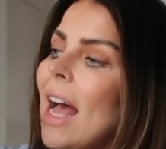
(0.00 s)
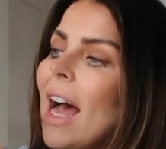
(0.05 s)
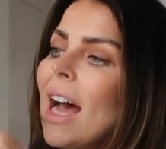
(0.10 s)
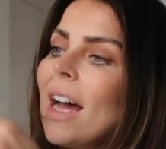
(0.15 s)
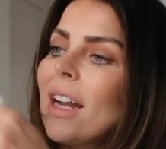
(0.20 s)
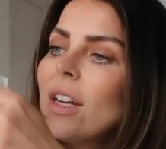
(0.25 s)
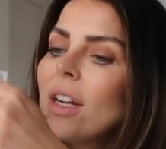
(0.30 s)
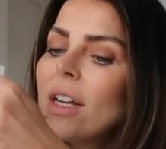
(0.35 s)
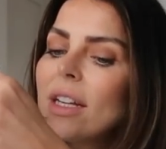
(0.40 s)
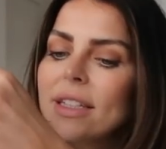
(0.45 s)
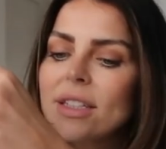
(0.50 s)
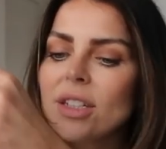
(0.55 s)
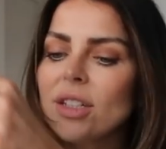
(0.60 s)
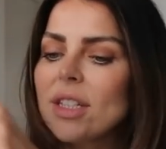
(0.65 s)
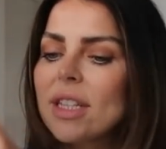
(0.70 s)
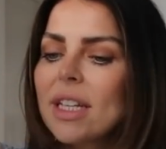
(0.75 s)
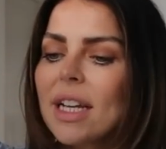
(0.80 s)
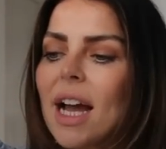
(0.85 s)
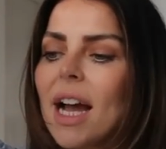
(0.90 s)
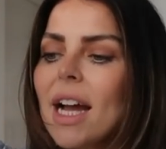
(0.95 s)
and it's just
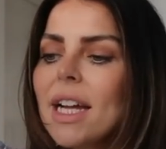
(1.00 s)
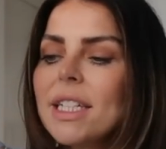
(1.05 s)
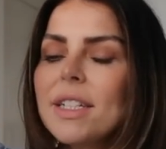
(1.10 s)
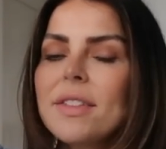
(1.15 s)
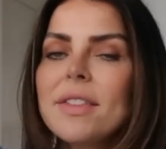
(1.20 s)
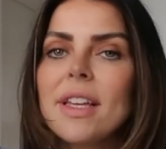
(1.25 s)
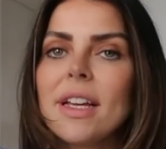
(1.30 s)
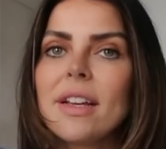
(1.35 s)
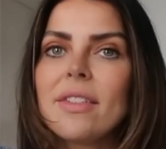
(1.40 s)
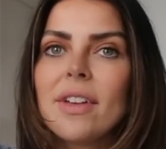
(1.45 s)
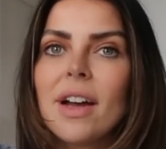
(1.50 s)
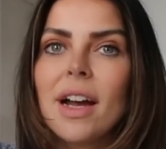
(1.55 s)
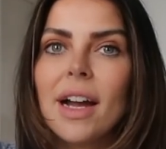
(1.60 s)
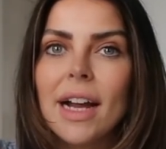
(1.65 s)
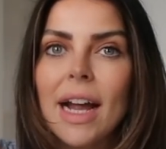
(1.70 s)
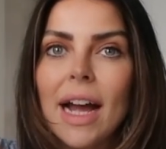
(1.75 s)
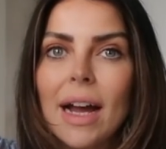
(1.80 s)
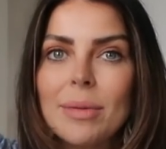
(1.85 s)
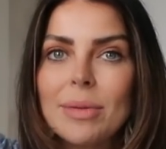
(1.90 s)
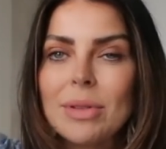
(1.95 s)
the kind of thing that I
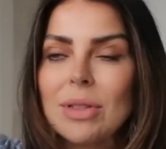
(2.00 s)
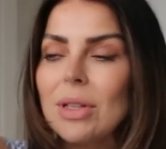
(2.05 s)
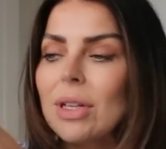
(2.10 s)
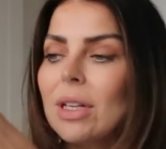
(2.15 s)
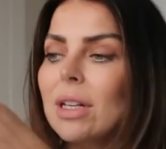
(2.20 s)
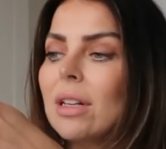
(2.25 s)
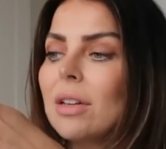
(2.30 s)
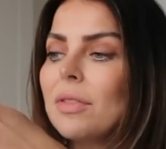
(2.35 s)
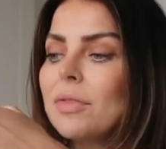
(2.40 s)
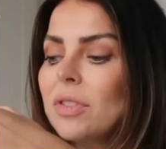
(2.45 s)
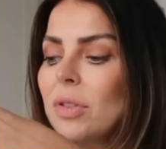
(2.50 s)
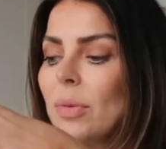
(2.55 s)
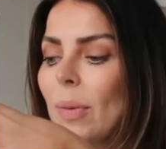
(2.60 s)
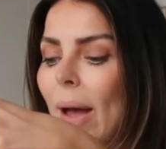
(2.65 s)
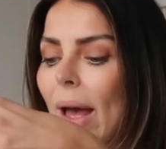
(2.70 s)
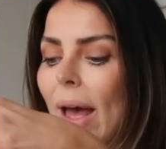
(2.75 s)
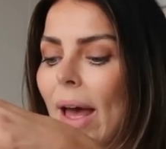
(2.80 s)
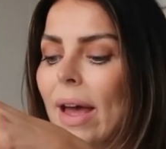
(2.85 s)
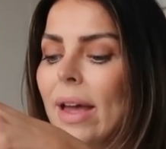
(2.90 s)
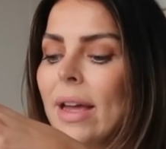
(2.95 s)
absolutely love to
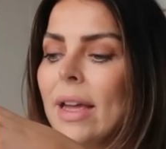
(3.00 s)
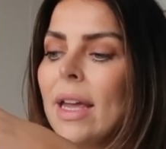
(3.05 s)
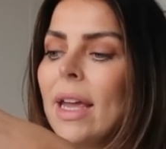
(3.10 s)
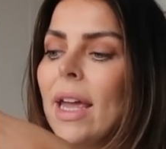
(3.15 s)
wear